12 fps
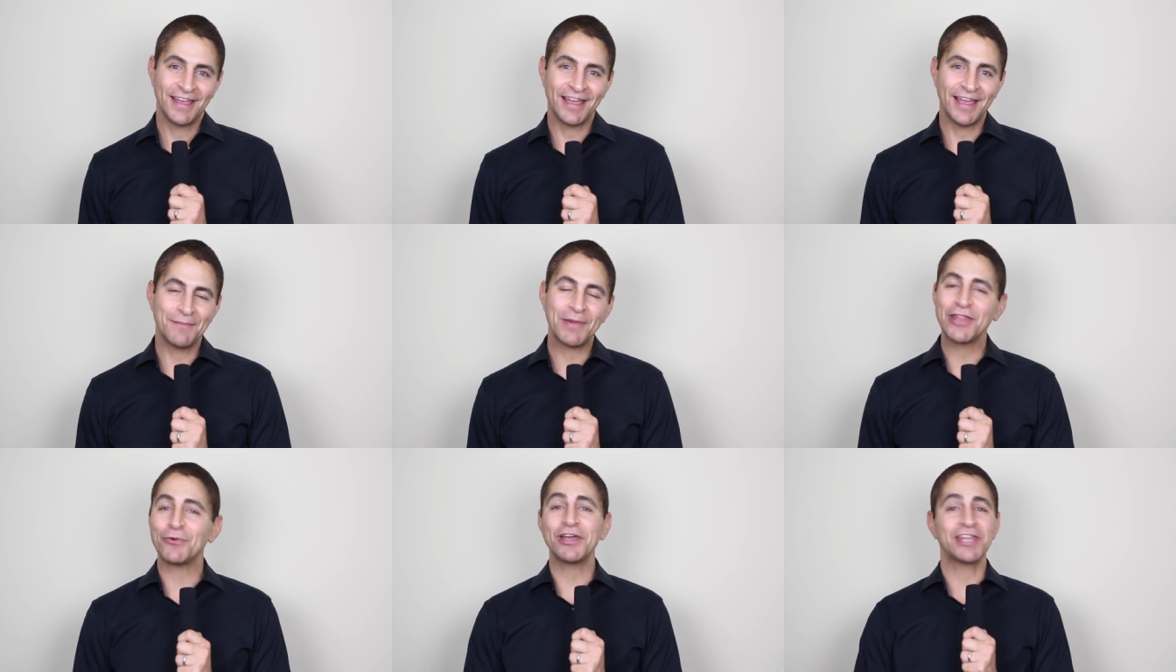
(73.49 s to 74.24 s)
And
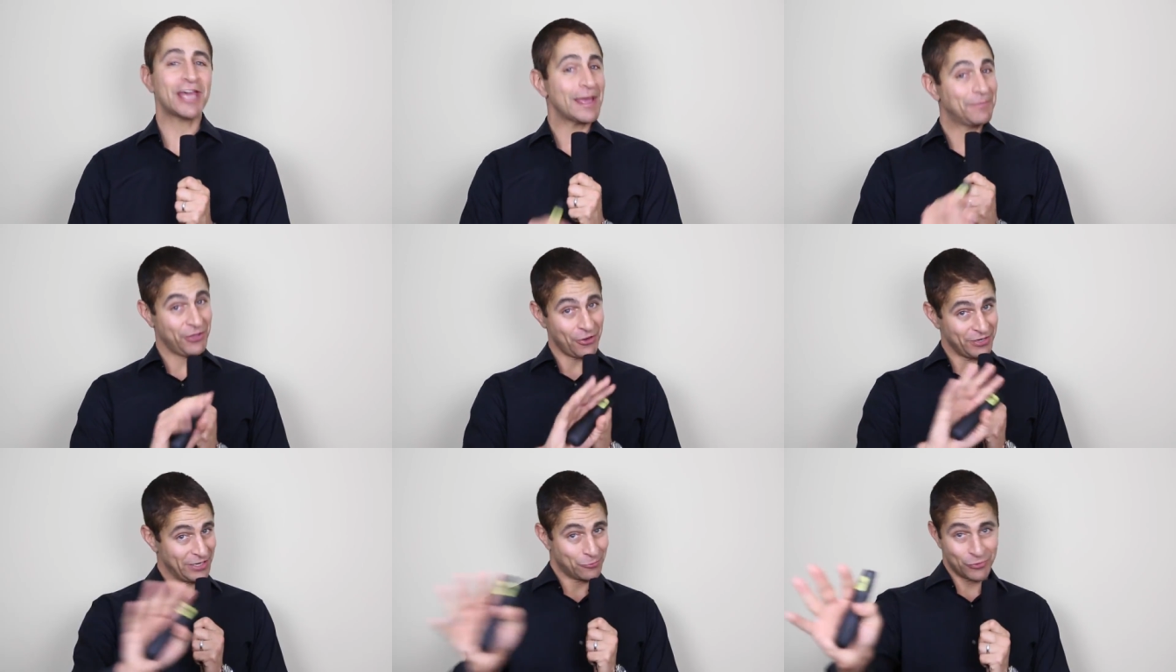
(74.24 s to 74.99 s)
by the way, the
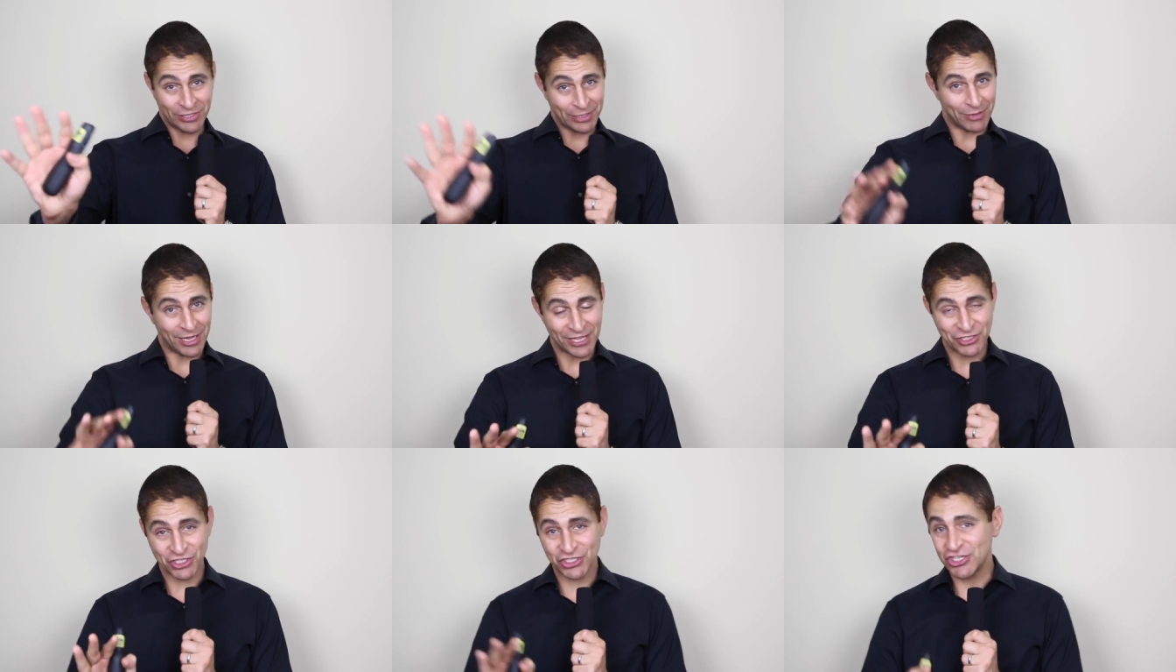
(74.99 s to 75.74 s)
IPO did really well.
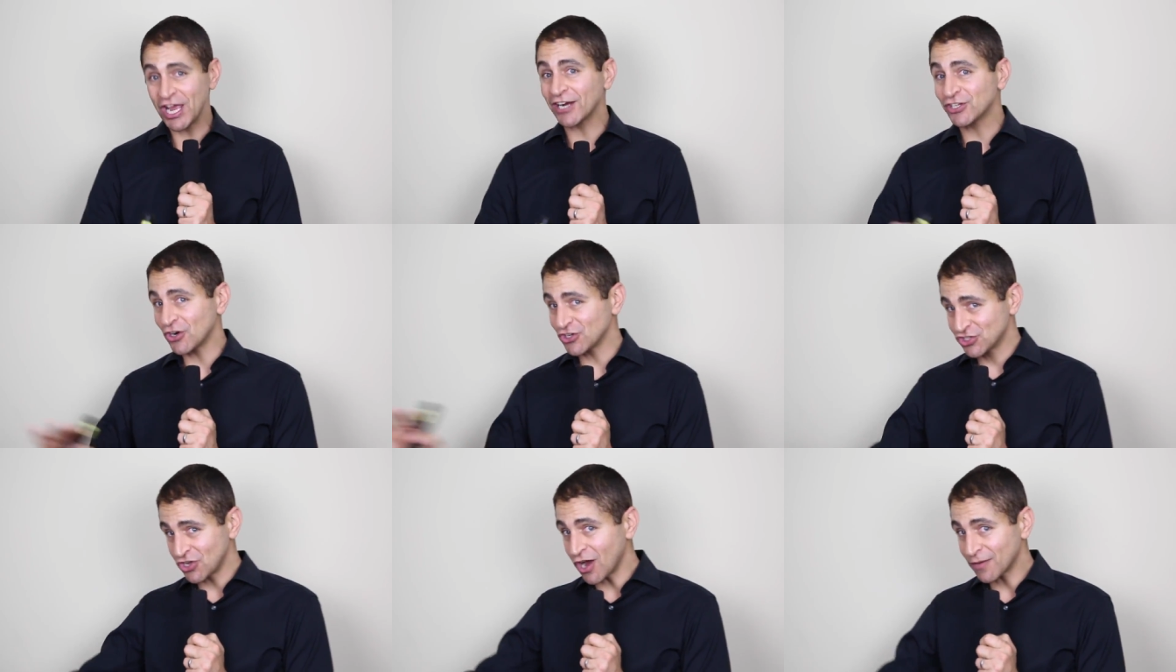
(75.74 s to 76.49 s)
I just checked our
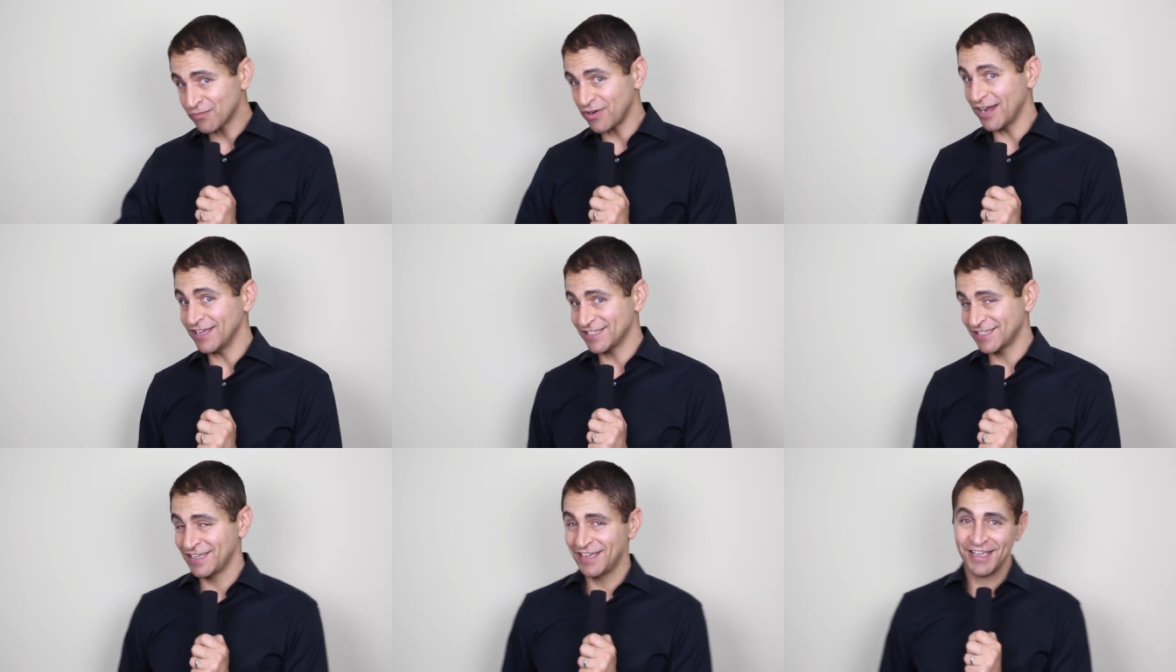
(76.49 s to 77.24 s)
stock
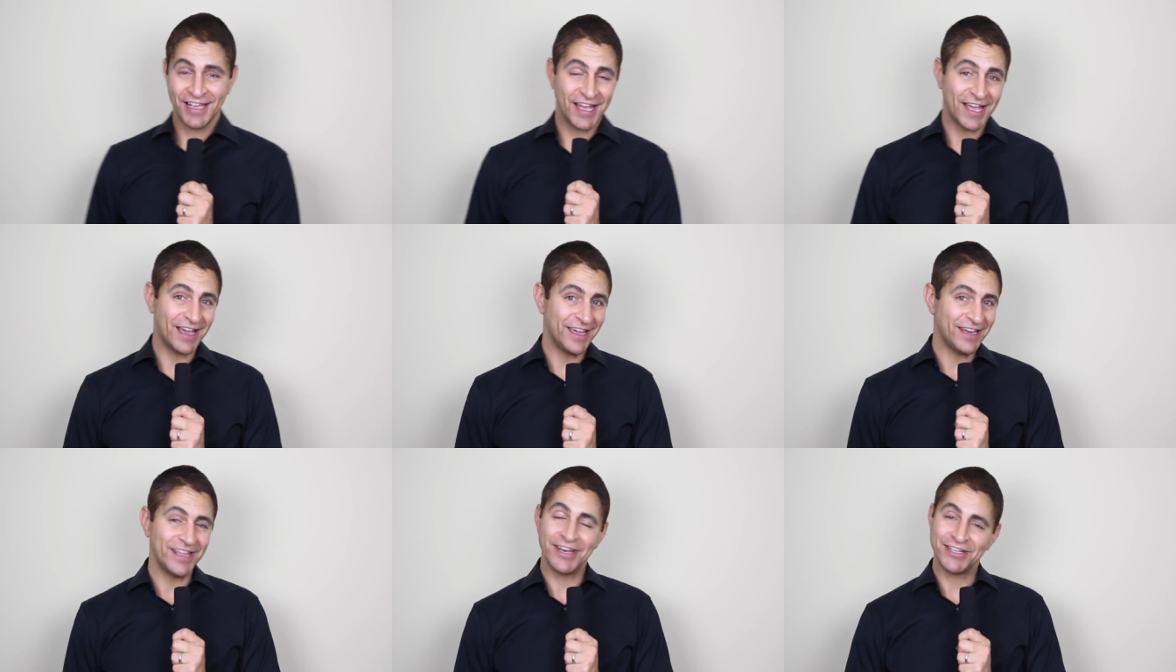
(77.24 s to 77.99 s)
price
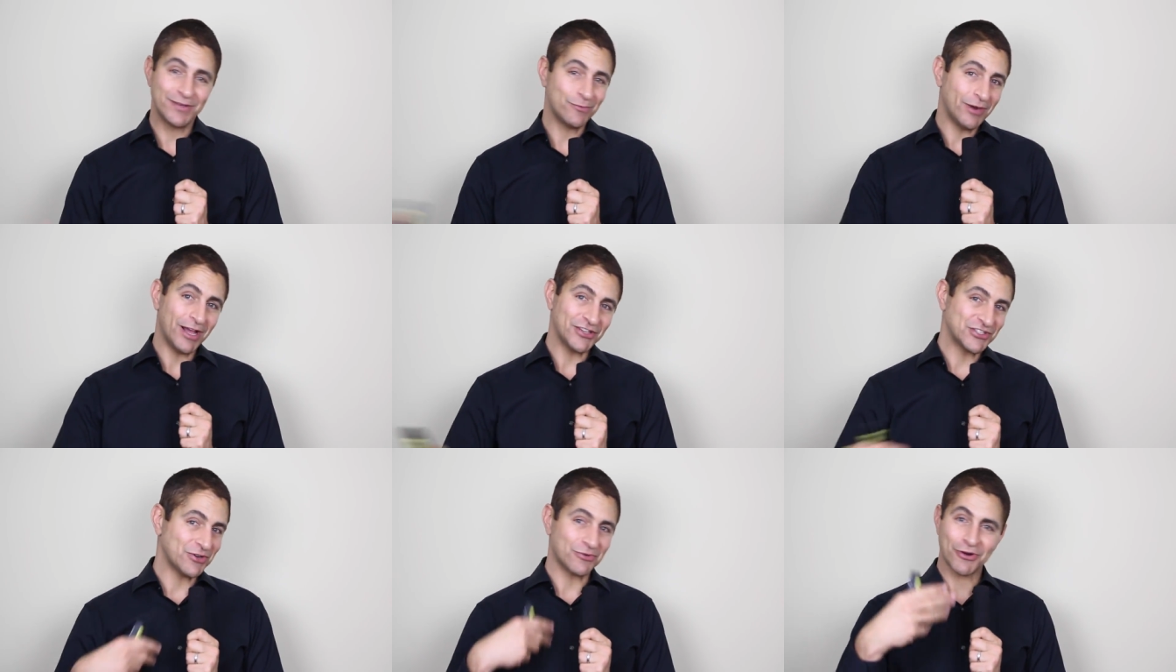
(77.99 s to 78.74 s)
and it did
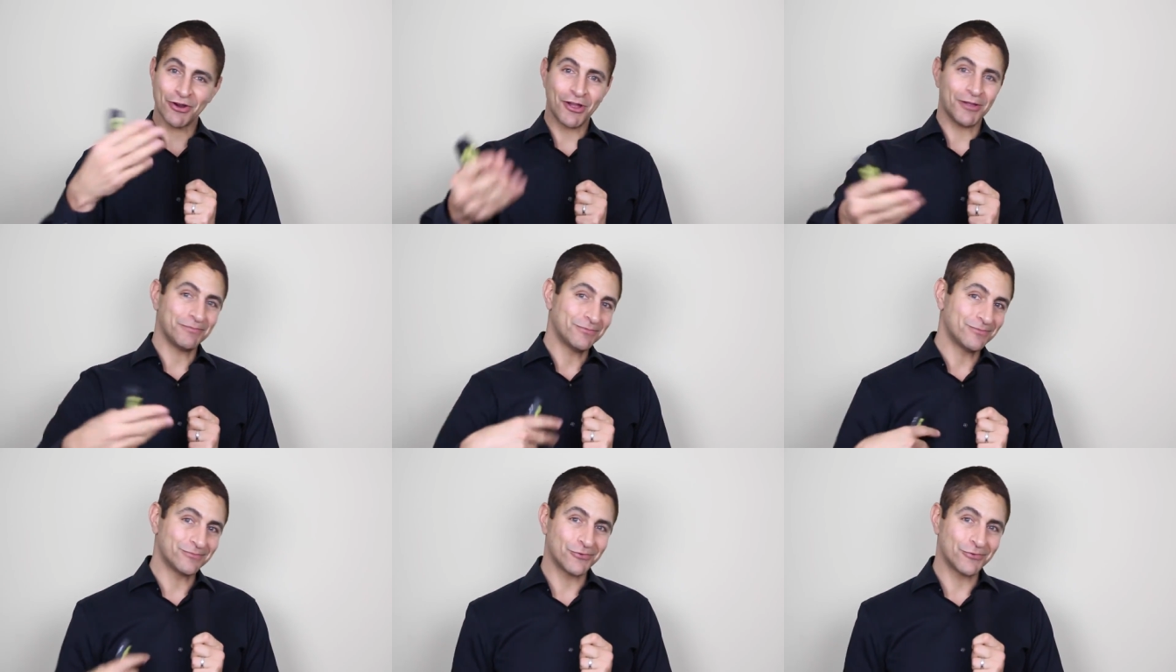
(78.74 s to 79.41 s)
well. So we're all